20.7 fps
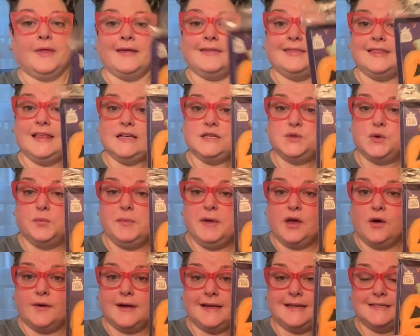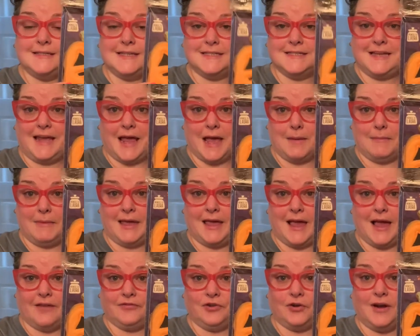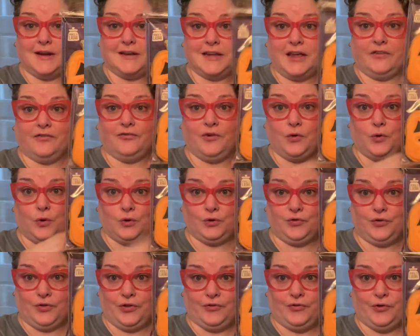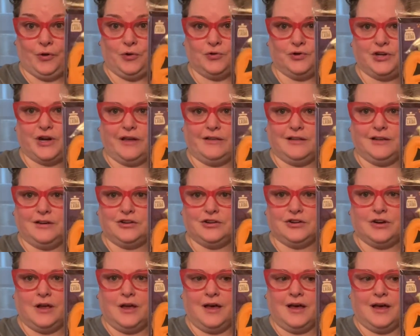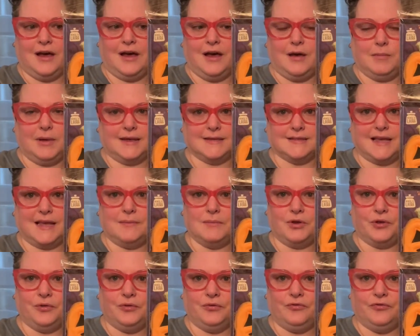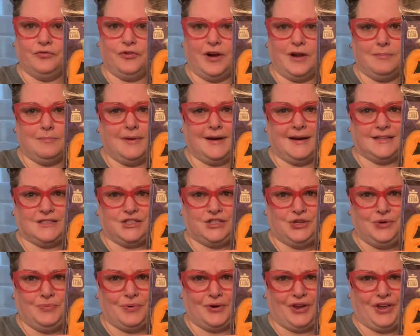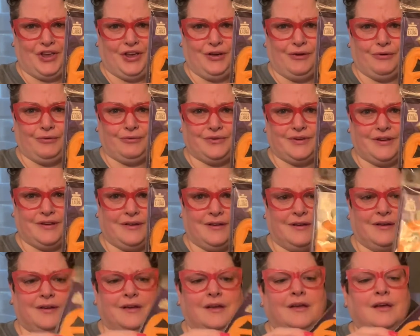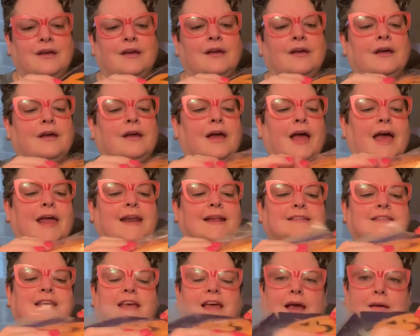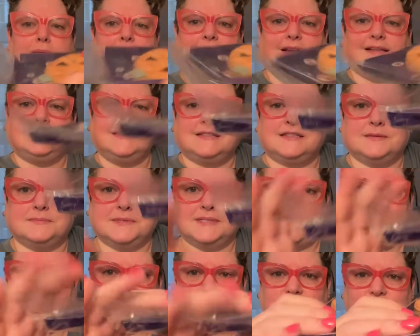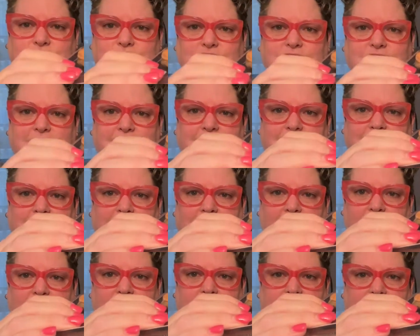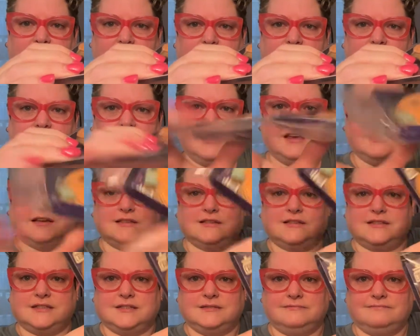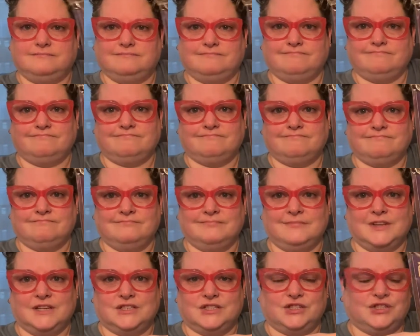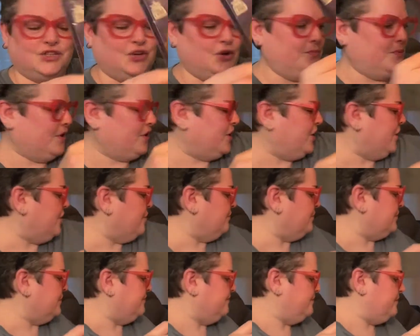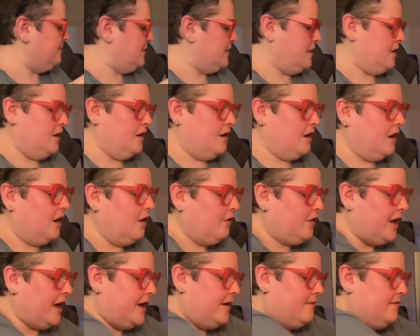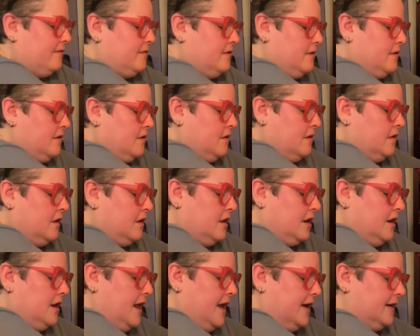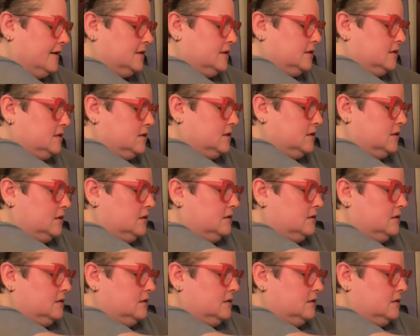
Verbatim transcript: this will be going to Dami after I take photos for the photo challenge uh, because I am gluten-free, but it's super cute. And it's like, I mean, it's a substantial cookie. Look how thick that cookie is. Super cute. Okay, next.